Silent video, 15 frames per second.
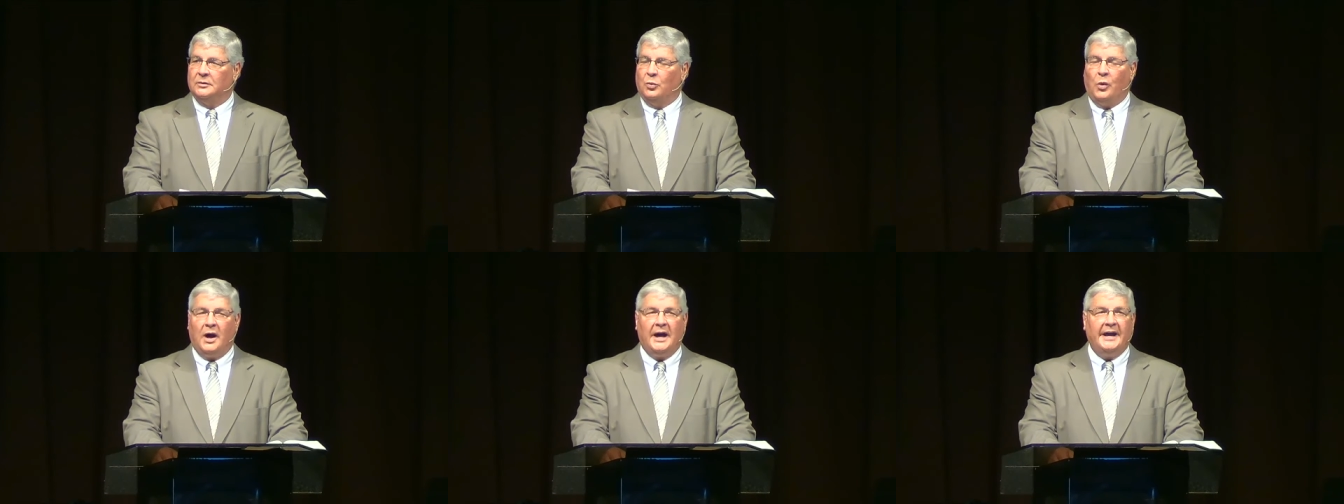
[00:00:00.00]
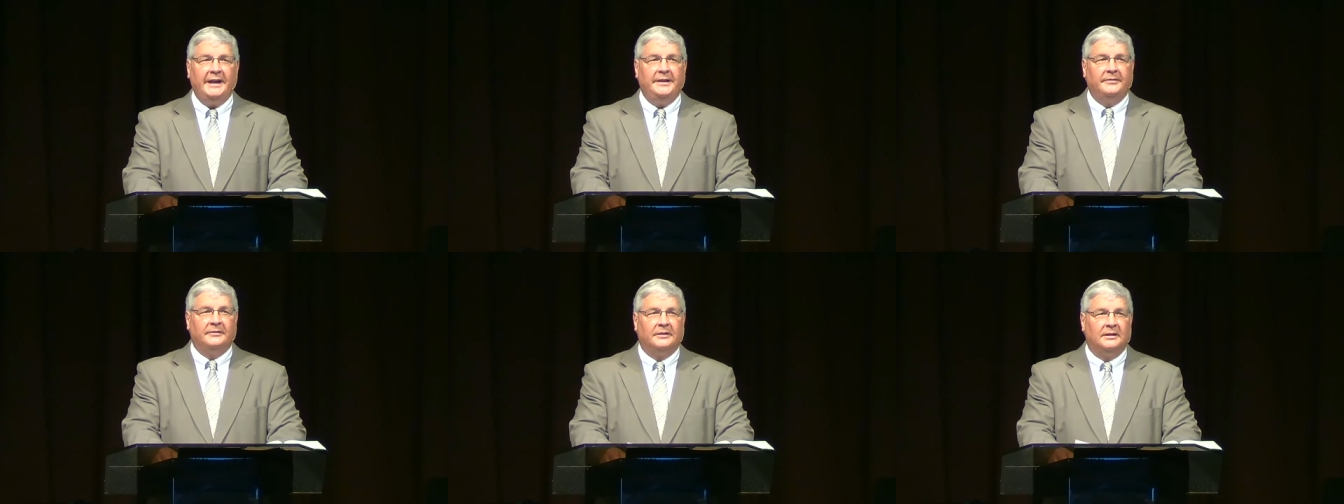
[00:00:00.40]

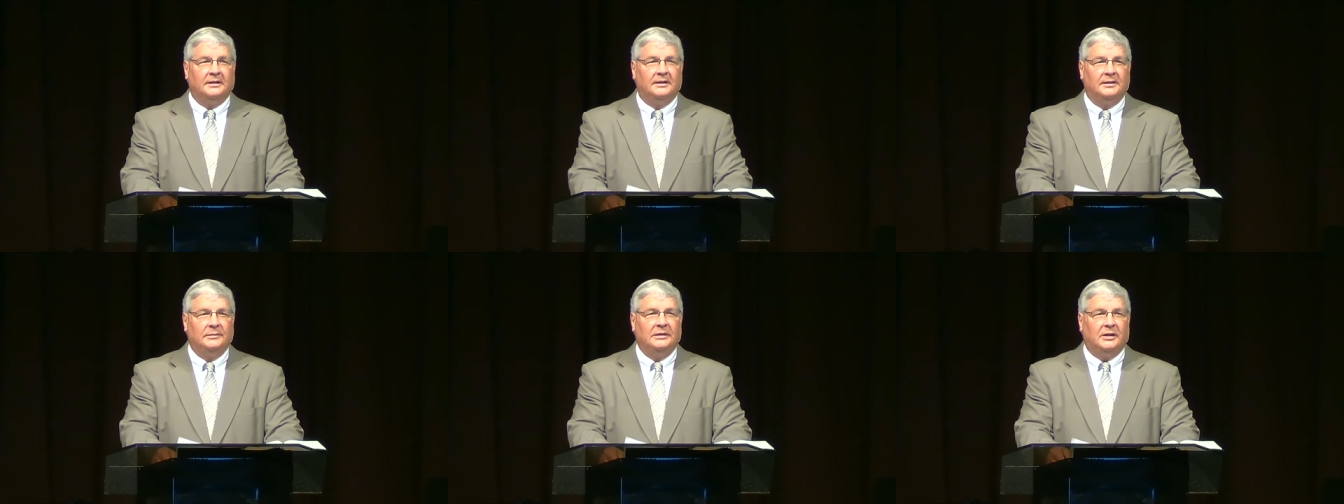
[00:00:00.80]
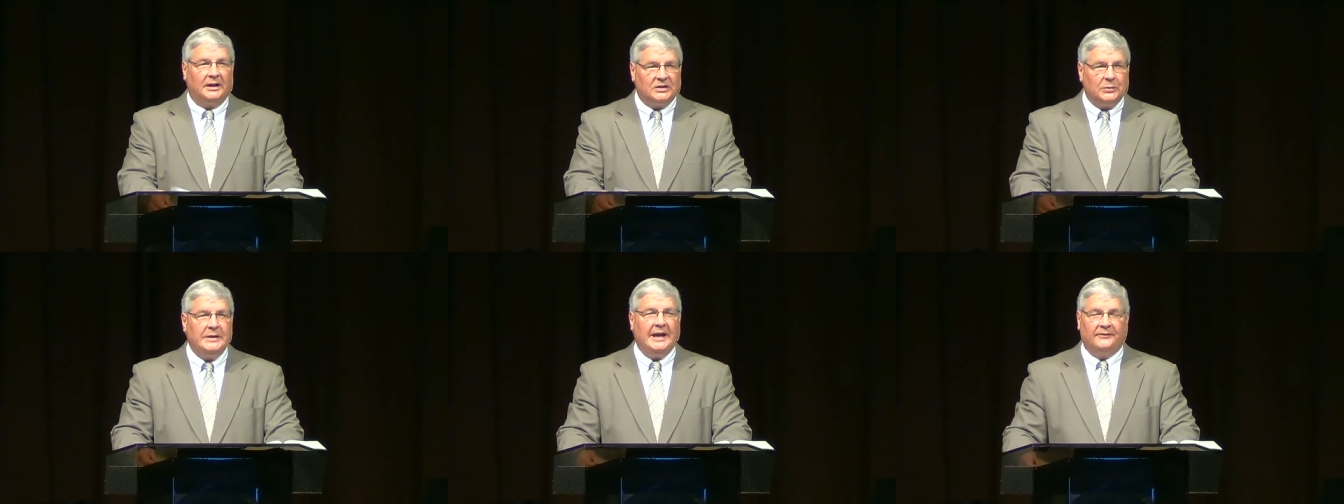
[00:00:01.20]
Why?
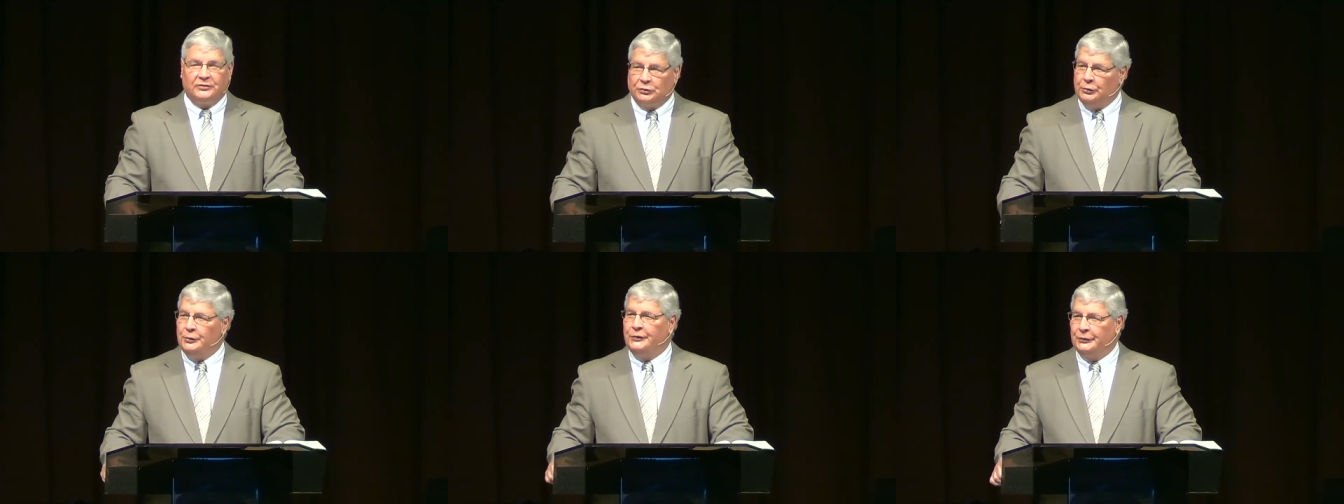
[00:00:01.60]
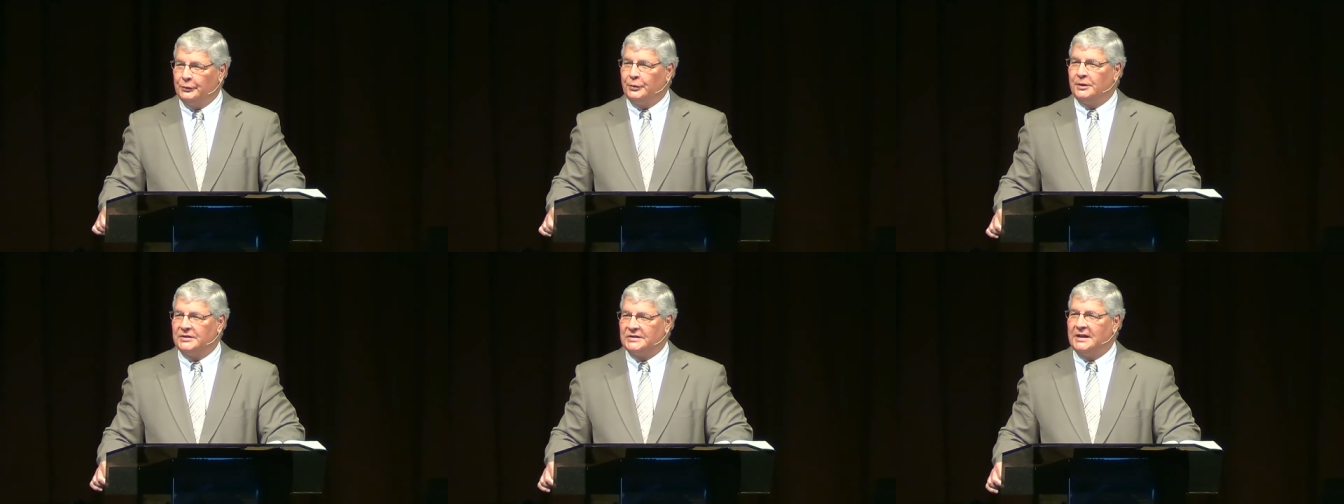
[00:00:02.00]
Because we have truth
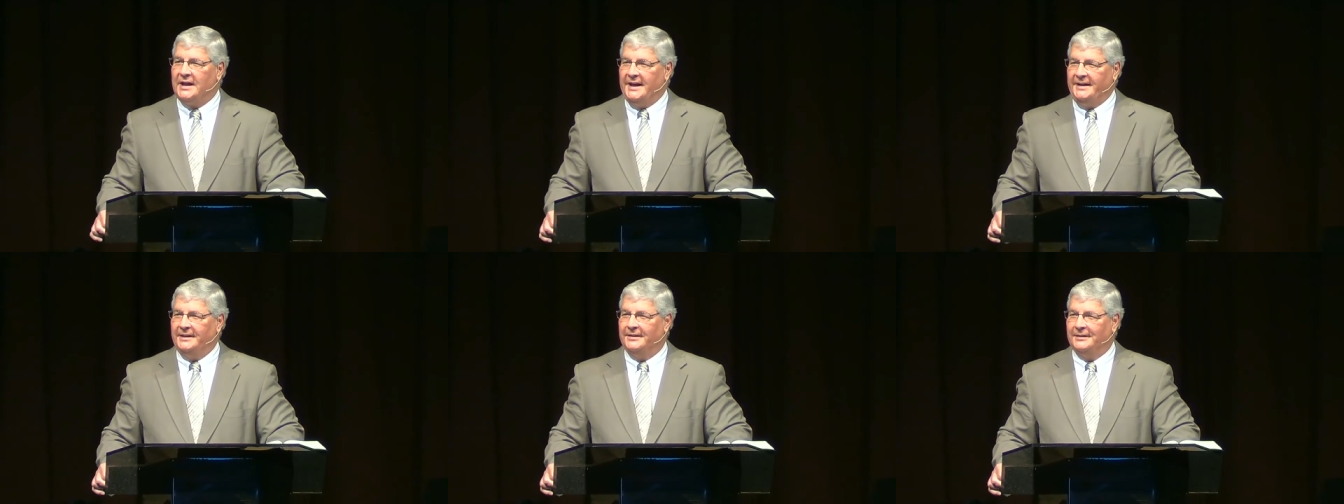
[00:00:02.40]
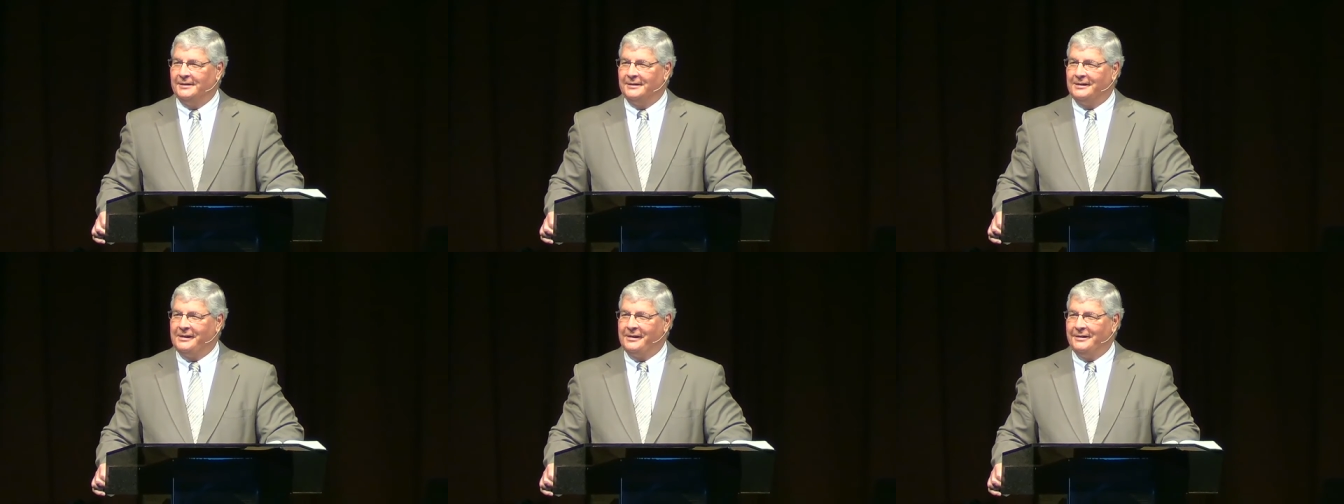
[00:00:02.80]
on our side.
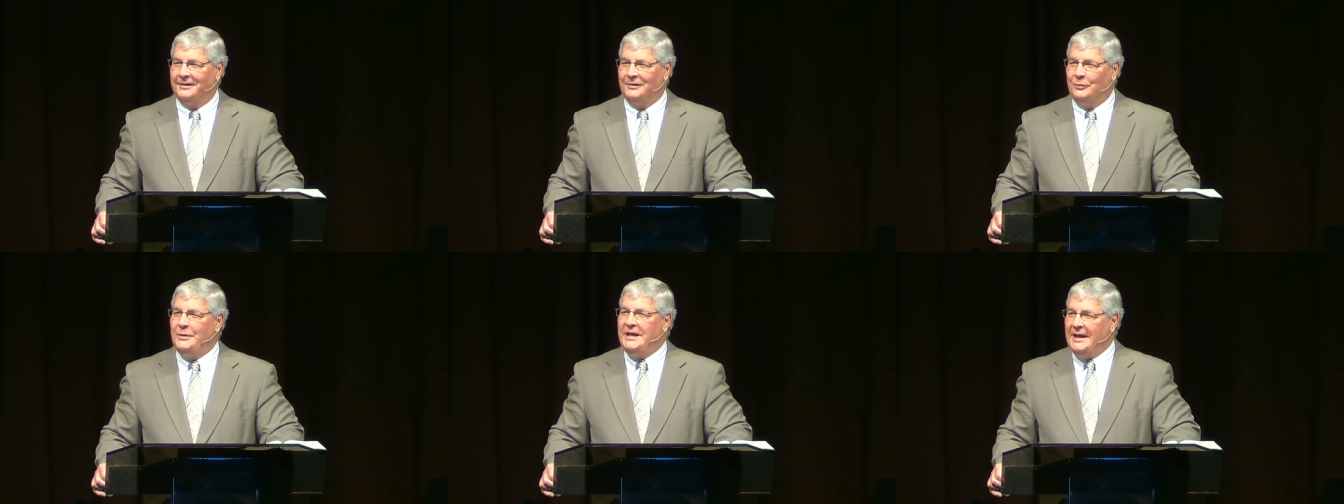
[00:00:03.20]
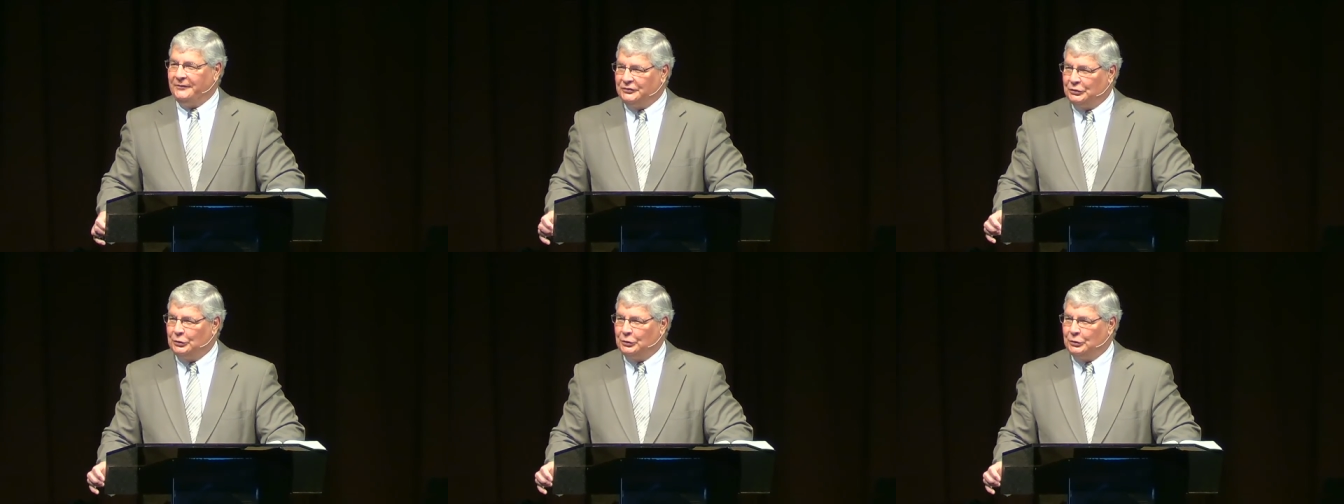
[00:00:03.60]
We have